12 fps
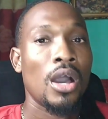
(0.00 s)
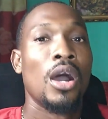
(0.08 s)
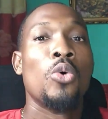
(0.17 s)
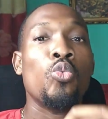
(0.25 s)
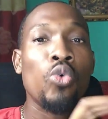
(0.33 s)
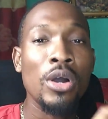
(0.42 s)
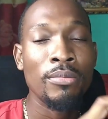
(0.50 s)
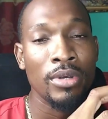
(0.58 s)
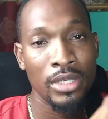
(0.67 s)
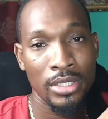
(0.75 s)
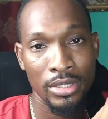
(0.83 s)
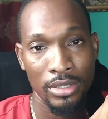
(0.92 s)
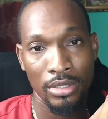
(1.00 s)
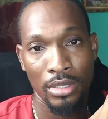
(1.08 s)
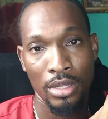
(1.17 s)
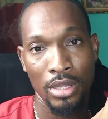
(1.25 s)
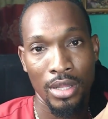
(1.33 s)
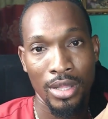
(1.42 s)
A woman
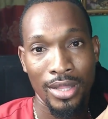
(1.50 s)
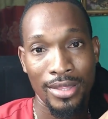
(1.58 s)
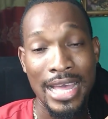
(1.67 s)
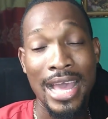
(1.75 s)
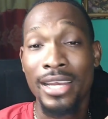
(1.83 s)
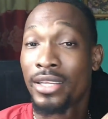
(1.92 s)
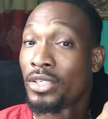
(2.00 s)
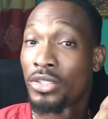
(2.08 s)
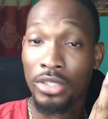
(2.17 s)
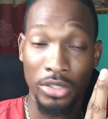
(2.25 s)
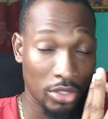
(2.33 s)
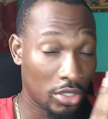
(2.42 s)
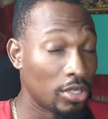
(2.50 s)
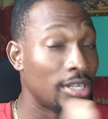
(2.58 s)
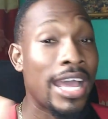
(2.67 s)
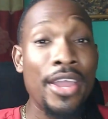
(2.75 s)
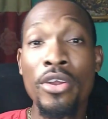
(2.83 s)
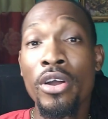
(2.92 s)
that it's good
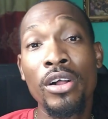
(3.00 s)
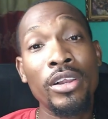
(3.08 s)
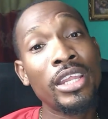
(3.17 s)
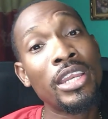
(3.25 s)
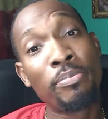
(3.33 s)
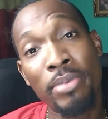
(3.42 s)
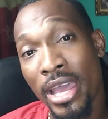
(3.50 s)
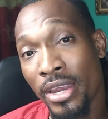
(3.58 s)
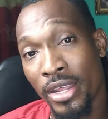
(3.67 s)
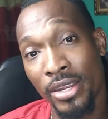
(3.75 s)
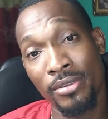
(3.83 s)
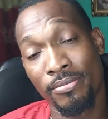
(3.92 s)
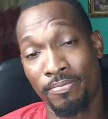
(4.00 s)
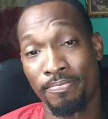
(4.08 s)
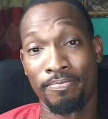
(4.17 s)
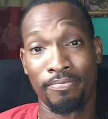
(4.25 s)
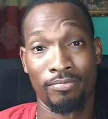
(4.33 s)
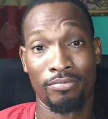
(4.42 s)
that you're all independent.
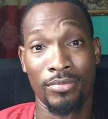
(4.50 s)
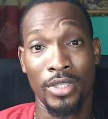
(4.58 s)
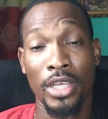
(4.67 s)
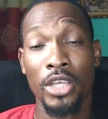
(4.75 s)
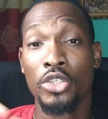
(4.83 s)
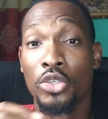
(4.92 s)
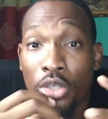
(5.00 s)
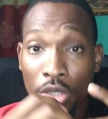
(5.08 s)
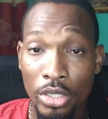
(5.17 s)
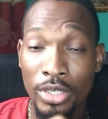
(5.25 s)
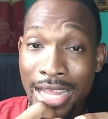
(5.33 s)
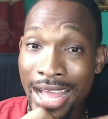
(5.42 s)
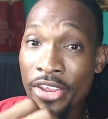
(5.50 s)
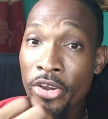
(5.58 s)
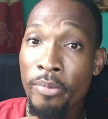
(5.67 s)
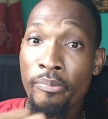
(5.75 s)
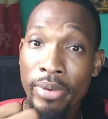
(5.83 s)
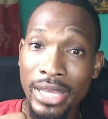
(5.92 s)
It's good that
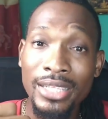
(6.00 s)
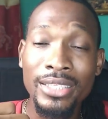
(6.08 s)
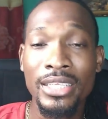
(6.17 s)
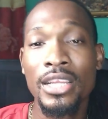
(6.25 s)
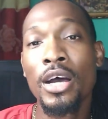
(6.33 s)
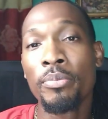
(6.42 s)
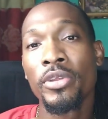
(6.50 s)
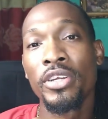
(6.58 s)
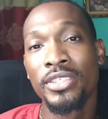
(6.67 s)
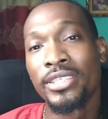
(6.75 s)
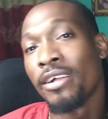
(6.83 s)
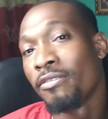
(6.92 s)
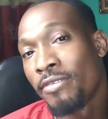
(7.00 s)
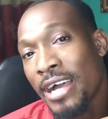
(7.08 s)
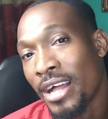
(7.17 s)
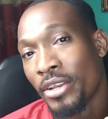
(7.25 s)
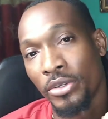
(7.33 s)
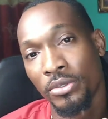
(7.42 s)
you're building up your
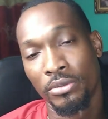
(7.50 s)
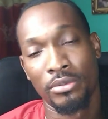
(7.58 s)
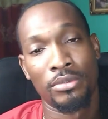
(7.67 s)
self-value.